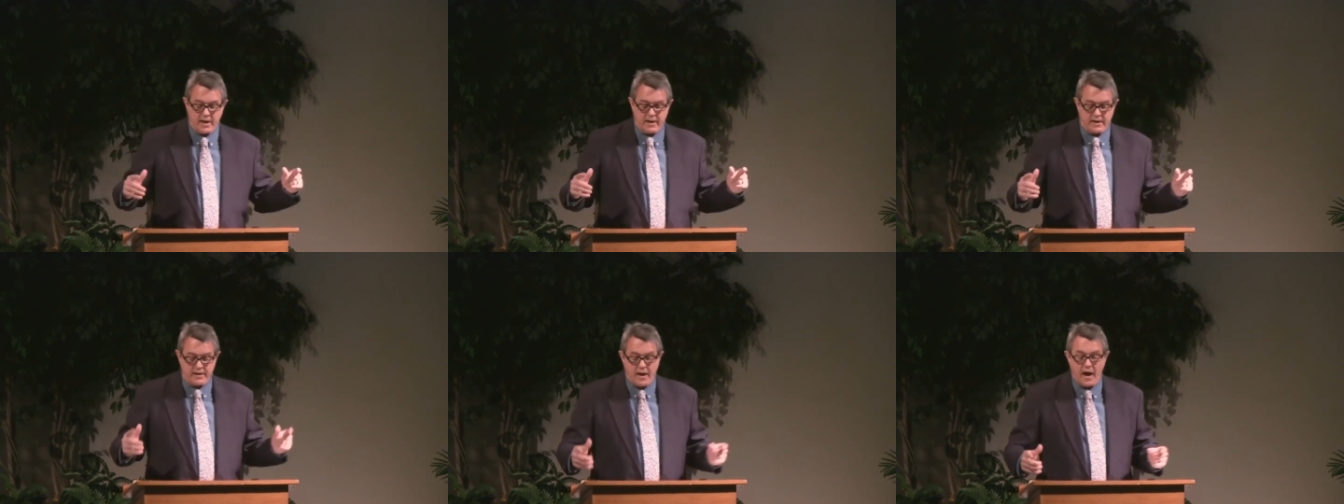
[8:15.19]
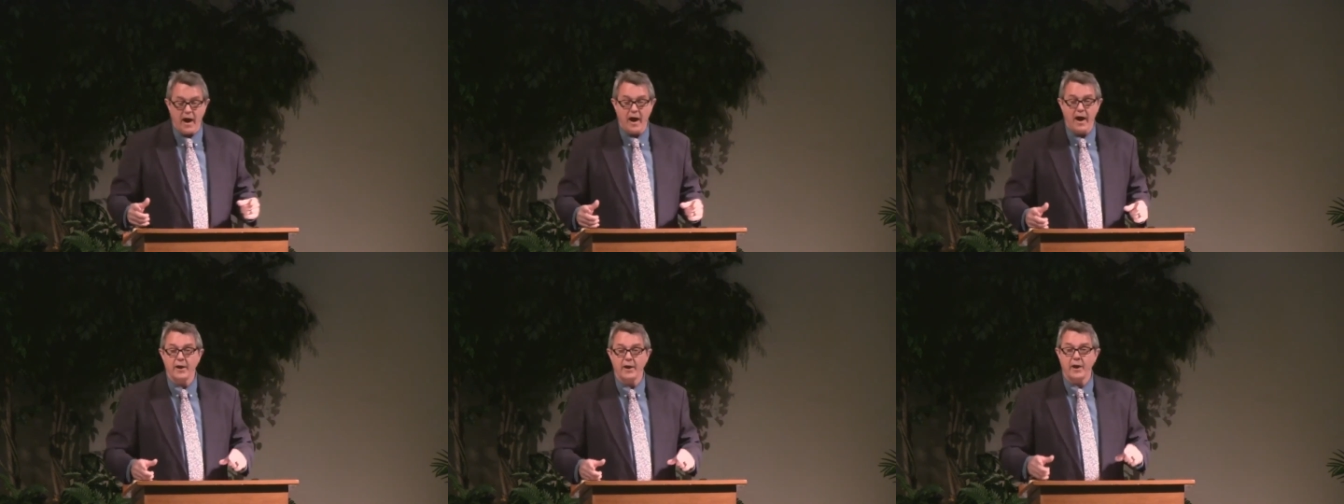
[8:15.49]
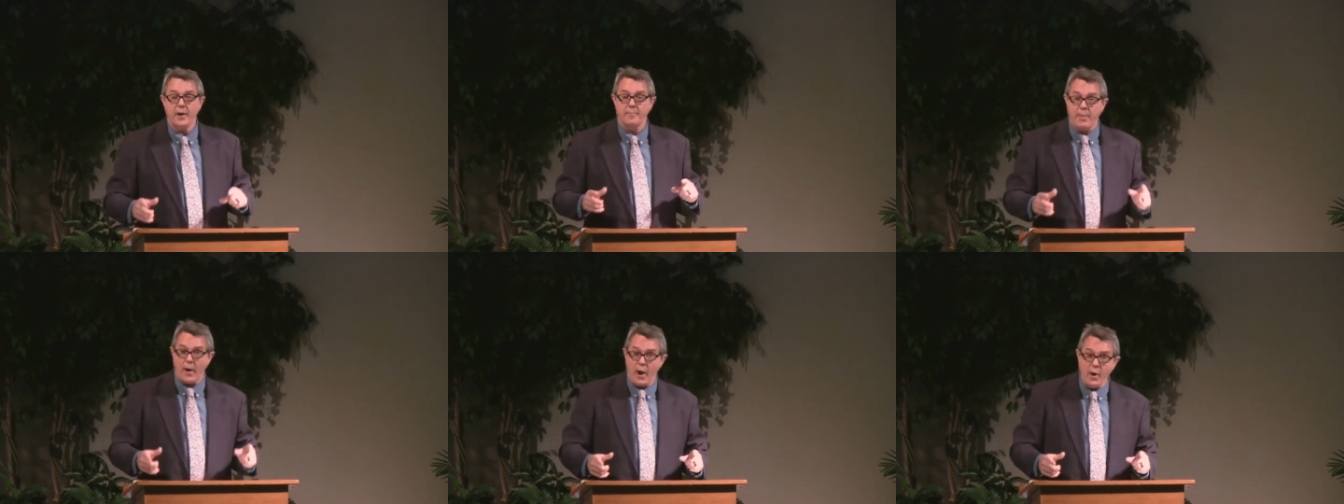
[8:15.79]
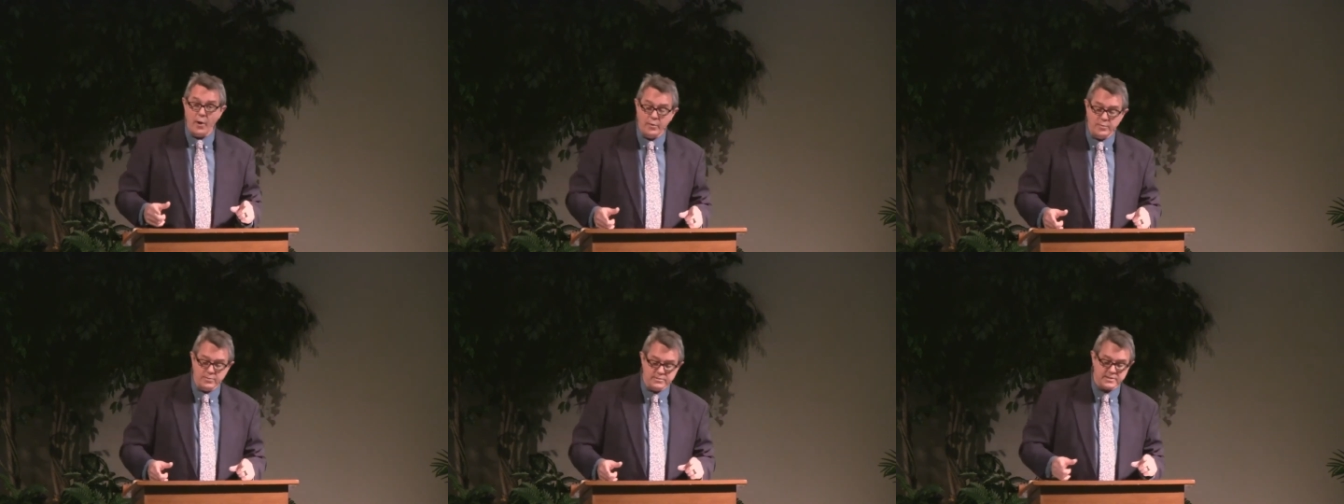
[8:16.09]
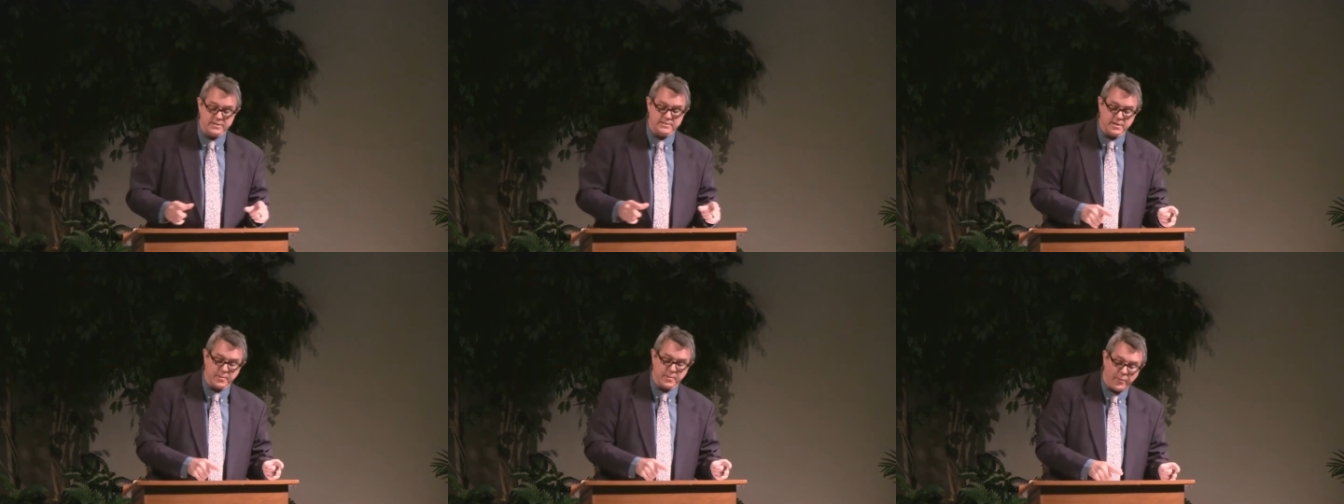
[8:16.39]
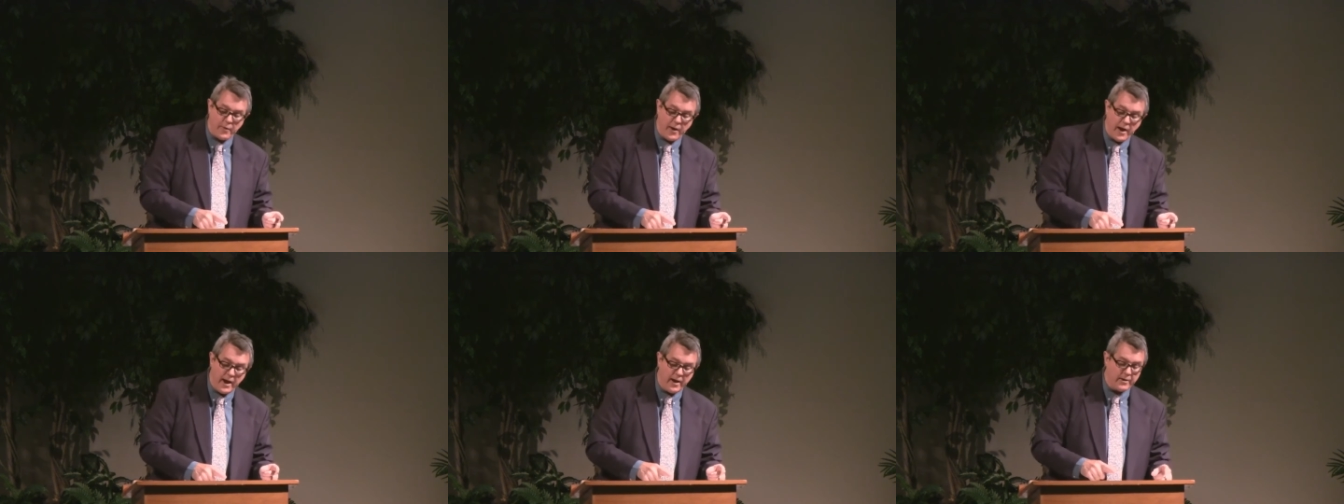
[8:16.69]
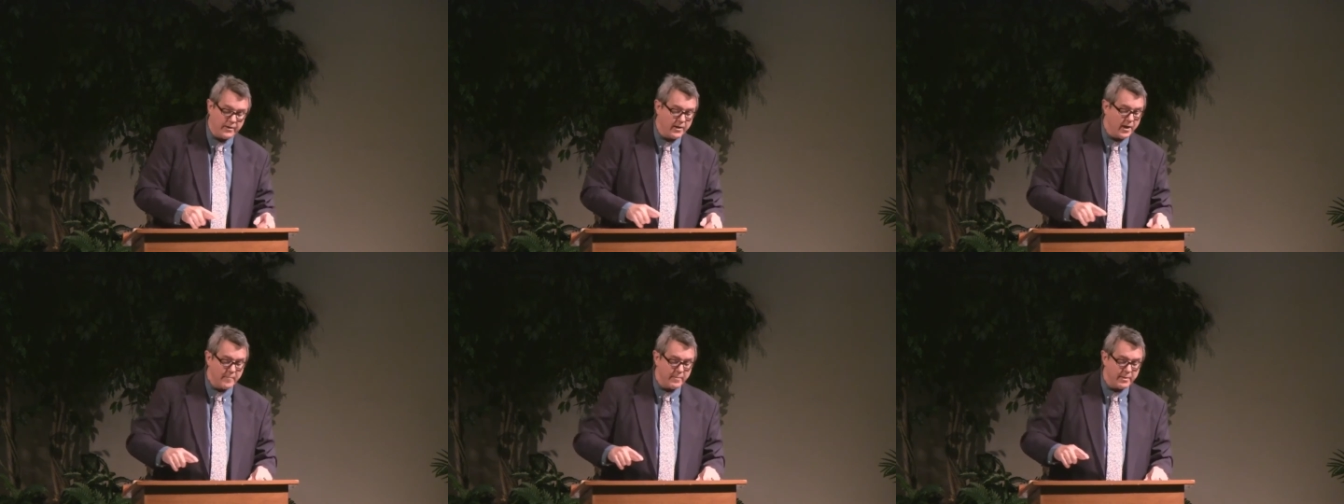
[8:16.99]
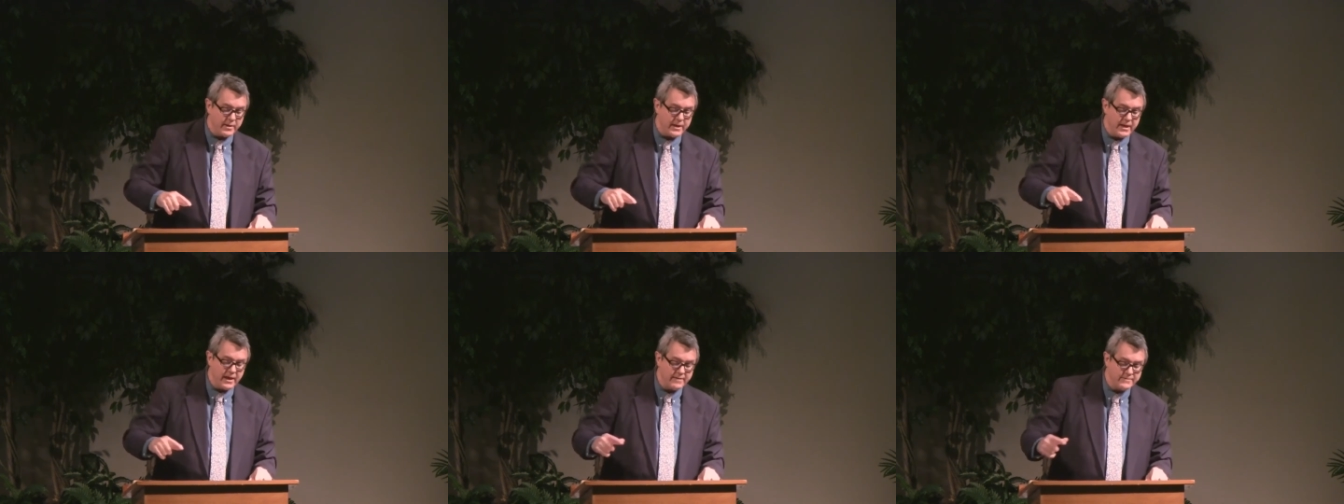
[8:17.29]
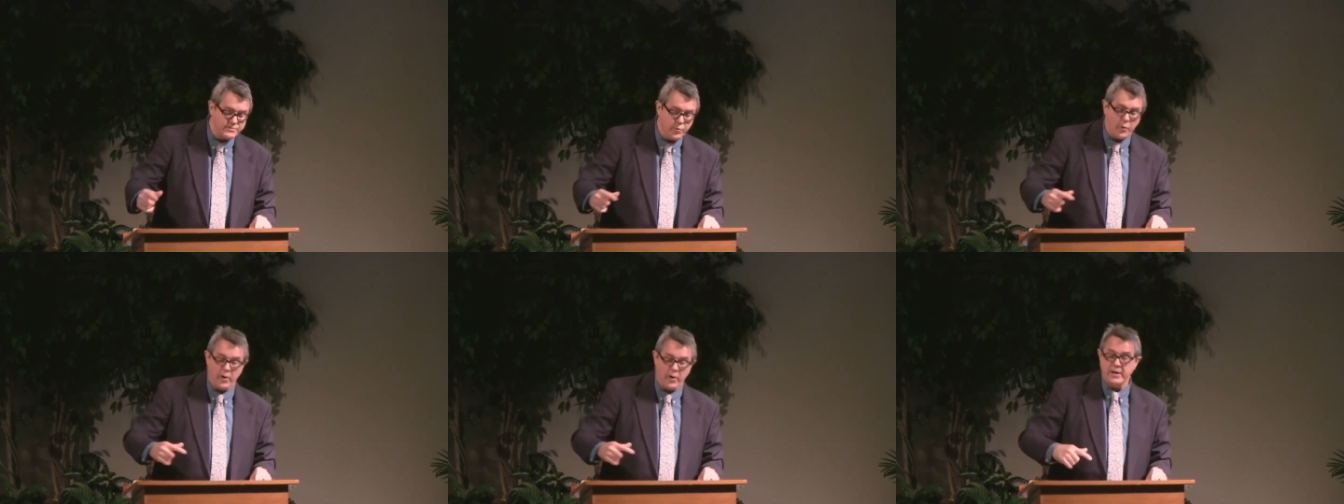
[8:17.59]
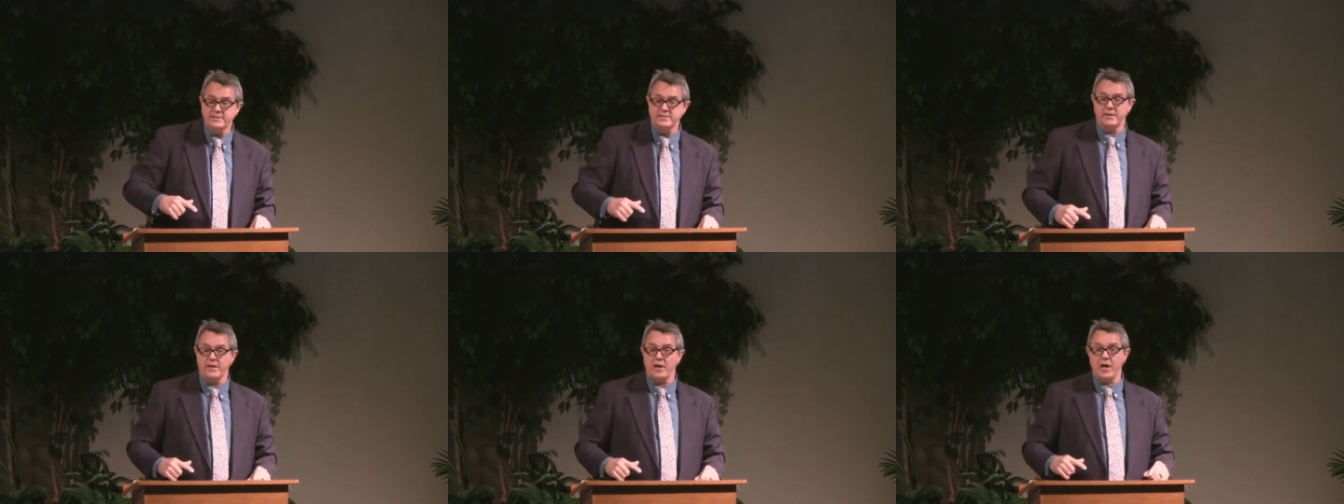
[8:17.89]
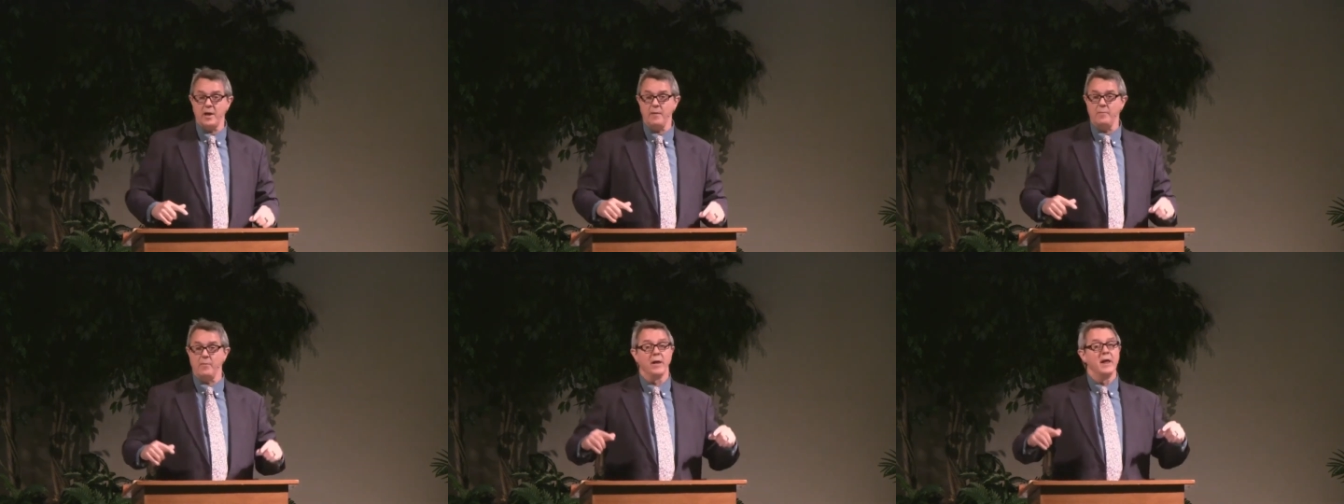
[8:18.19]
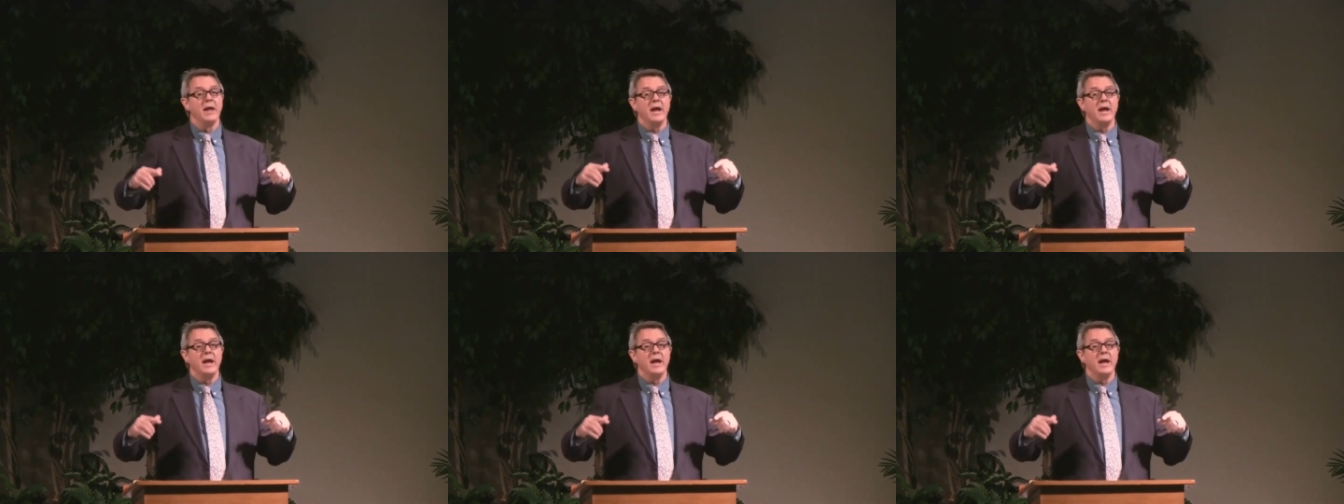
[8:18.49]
God opposes the proud but gives grace to the humble.